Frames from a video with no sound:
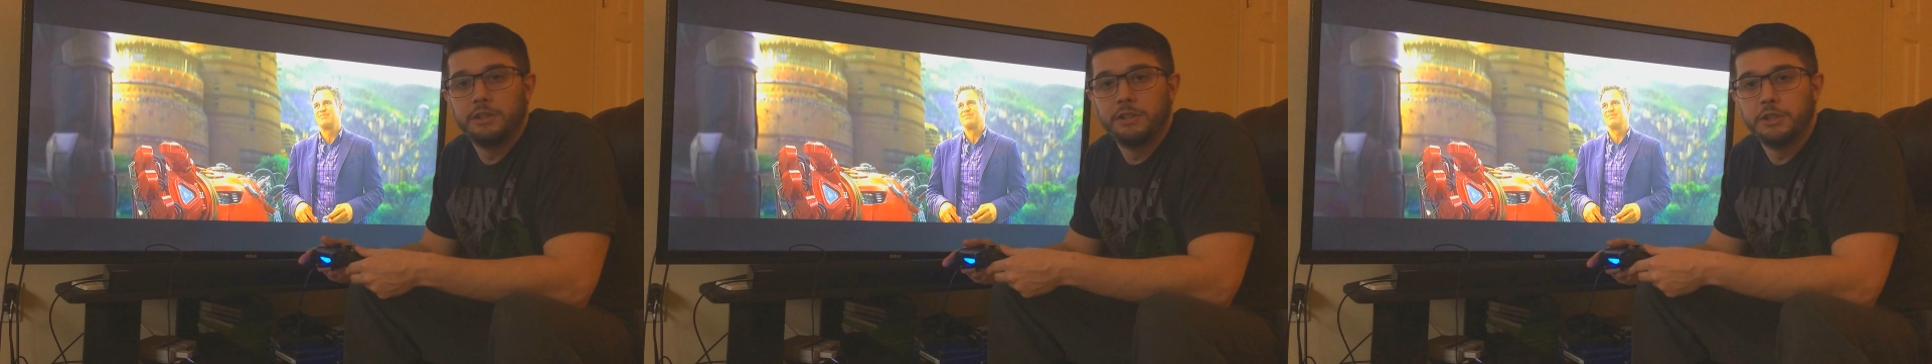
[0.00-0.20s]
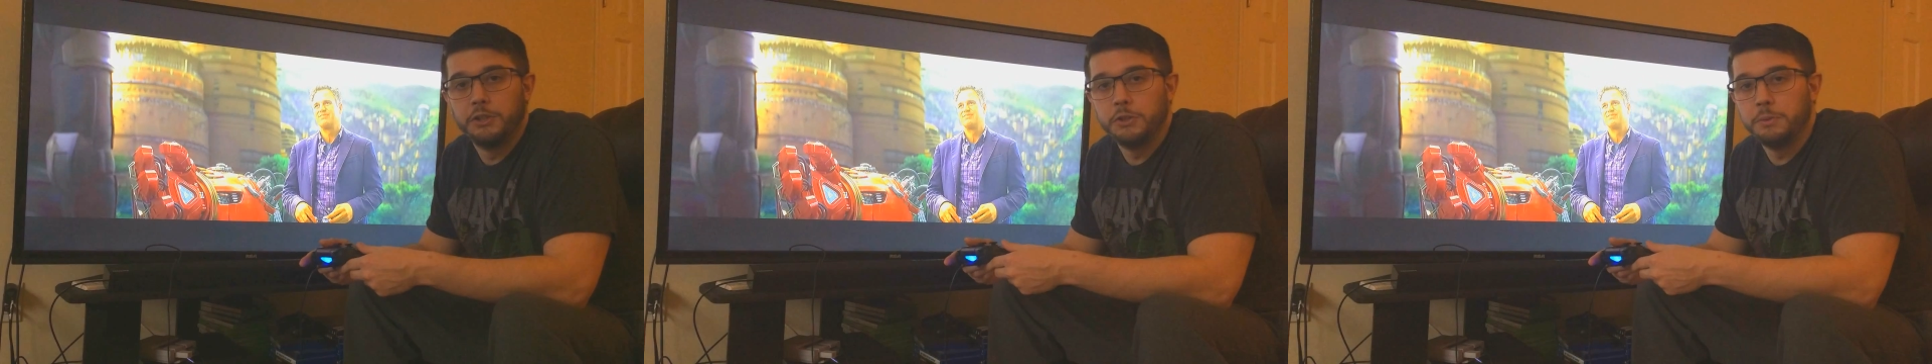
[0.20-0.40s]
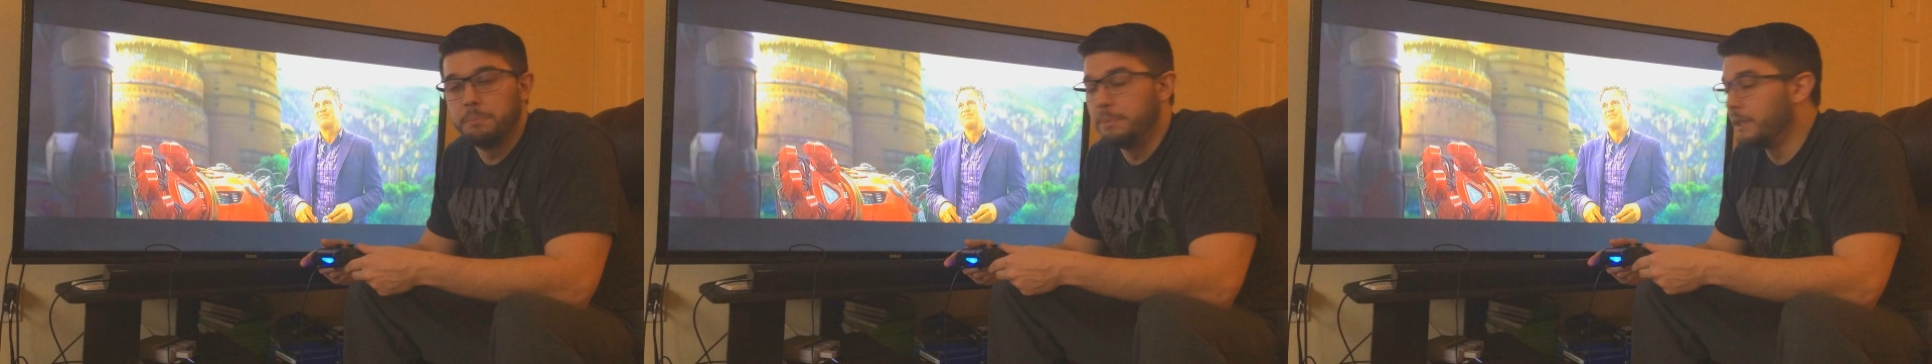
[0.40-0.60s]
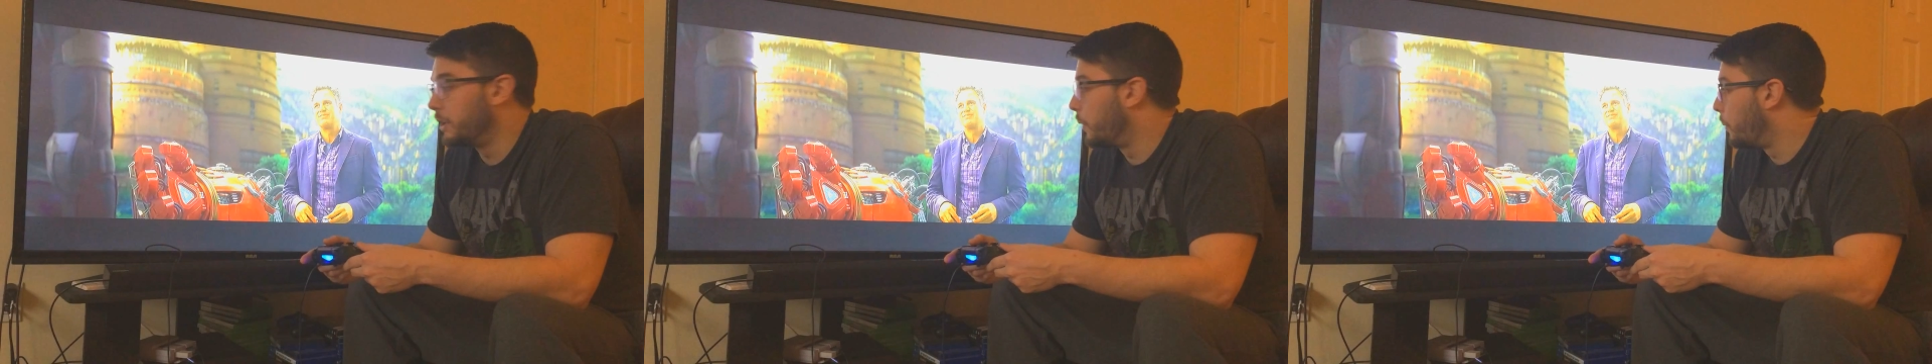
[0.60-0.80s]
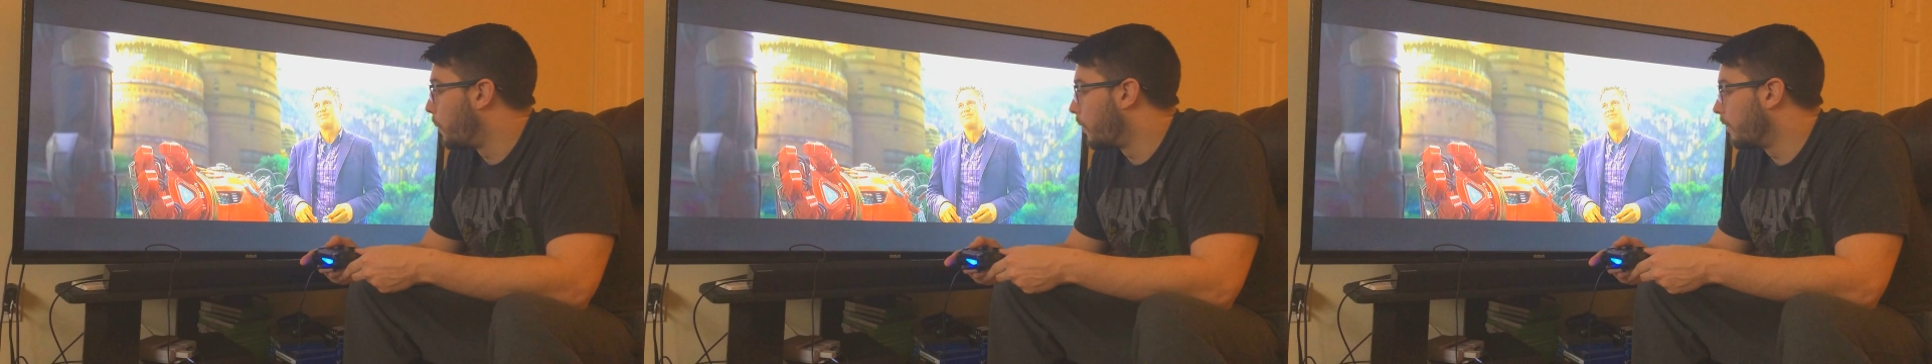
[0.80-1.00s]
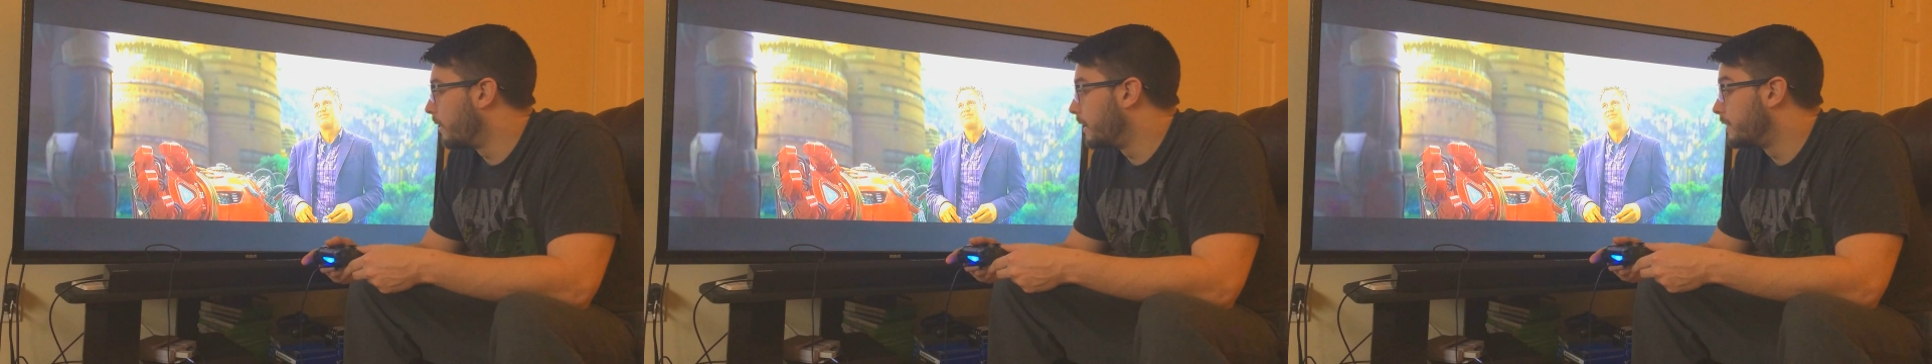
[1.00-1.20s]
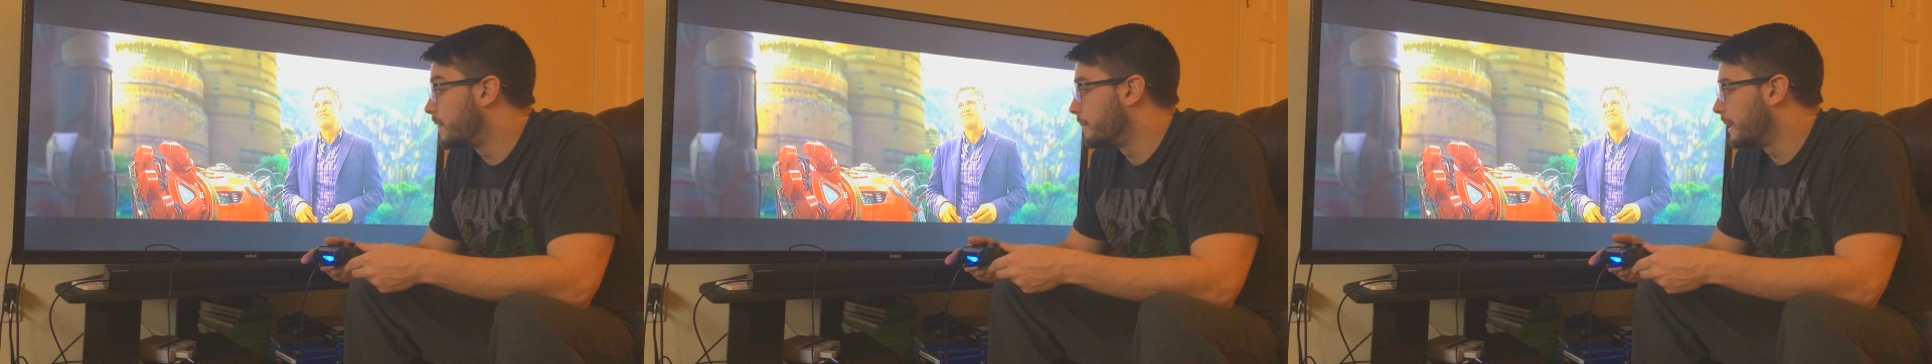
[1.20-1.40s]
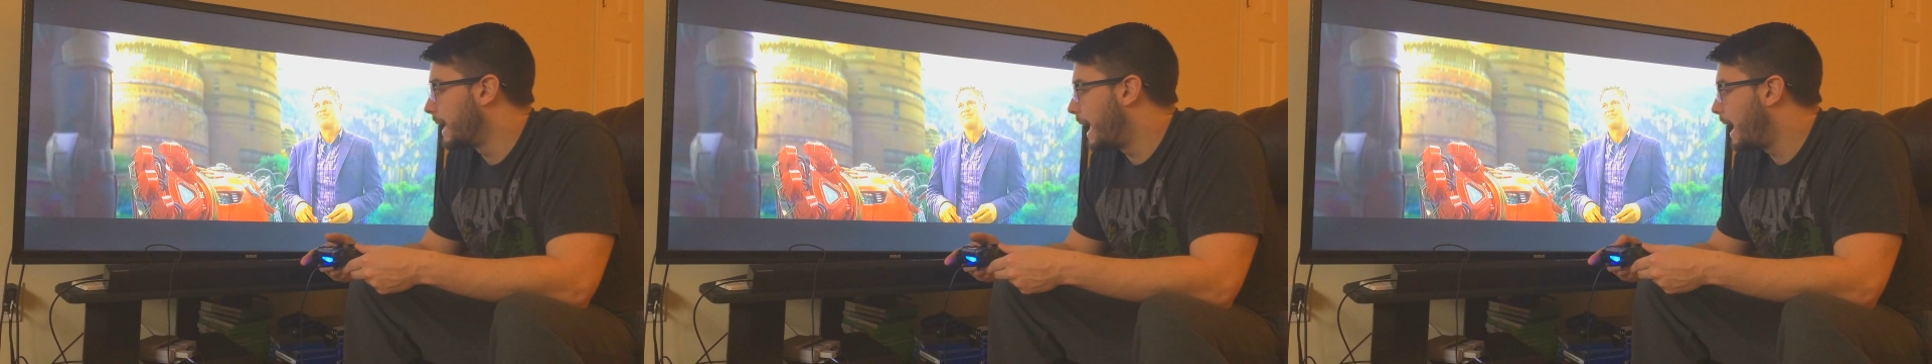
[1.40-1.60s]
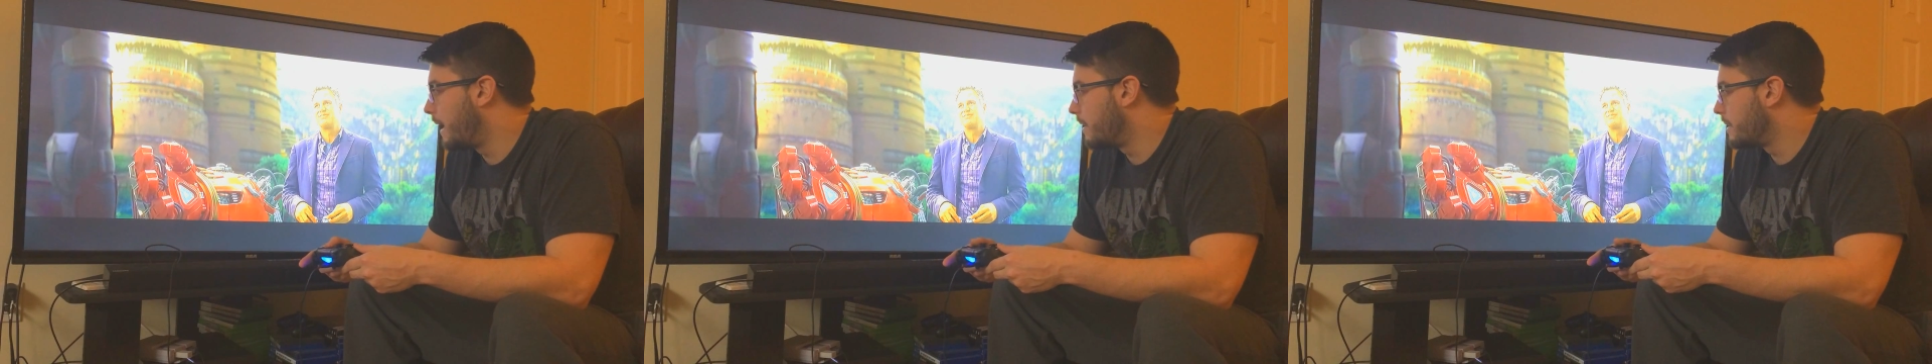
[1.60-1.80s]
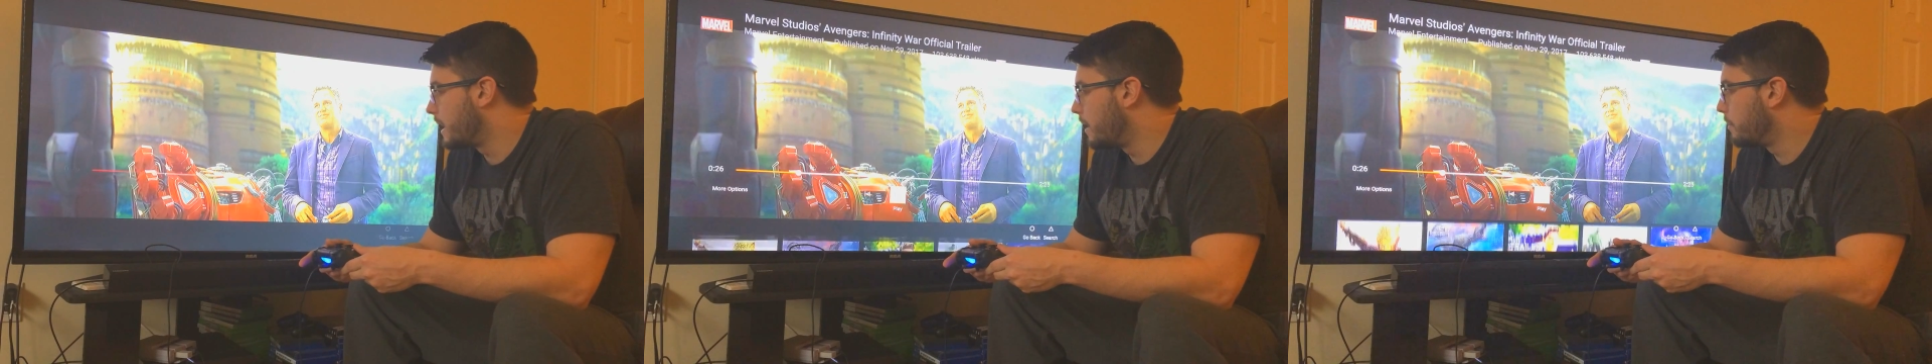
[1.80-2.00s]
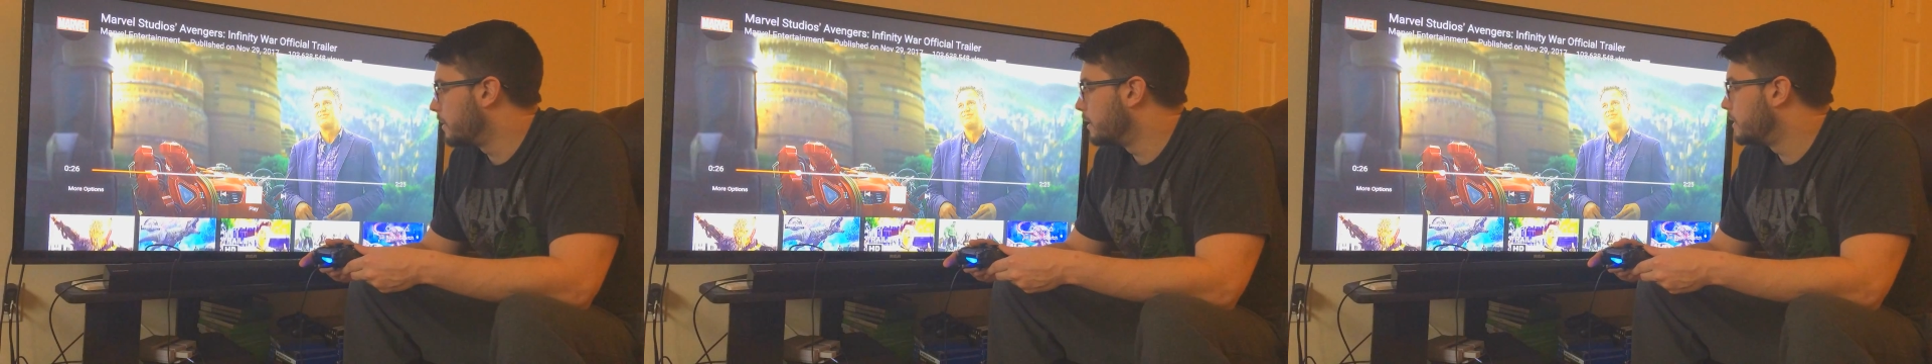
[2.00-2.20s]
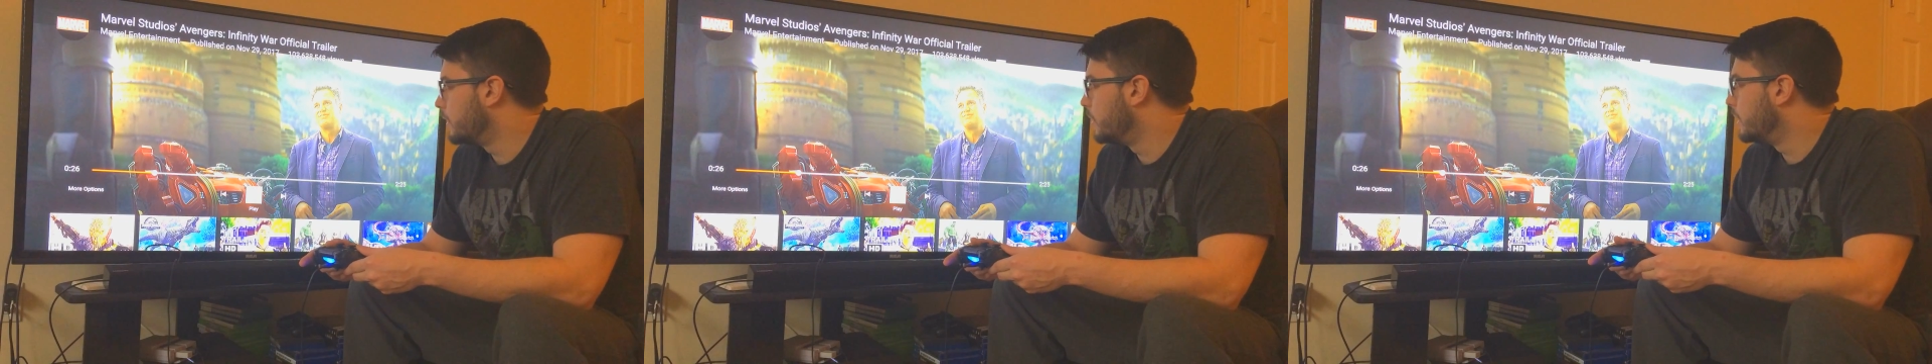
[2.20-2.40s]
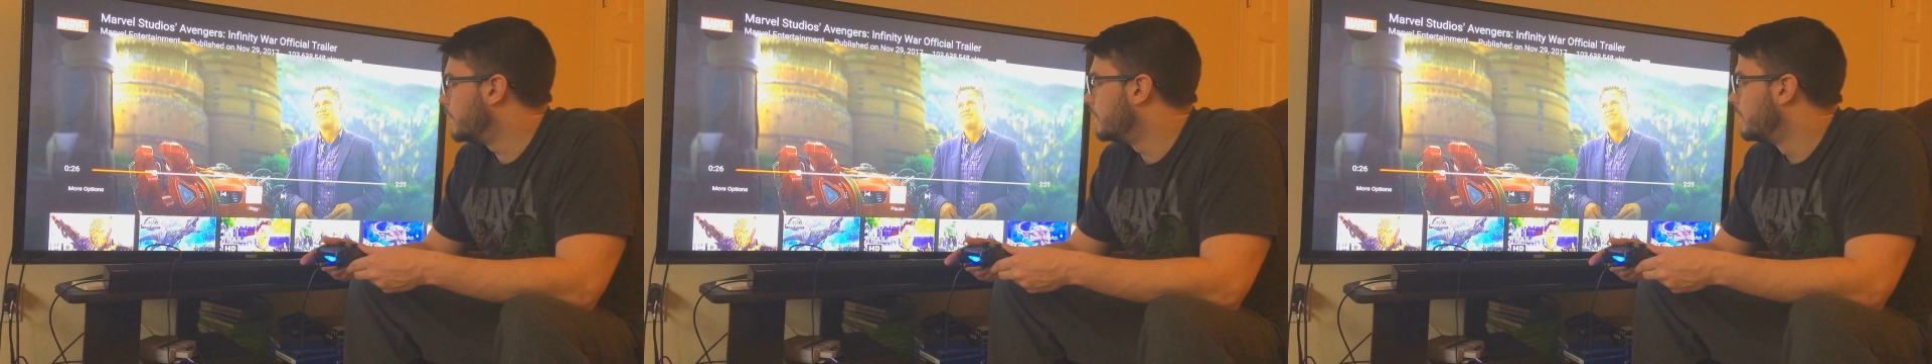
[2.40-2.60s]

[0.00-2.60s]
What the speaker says: too big a worry if something has happened to Tony.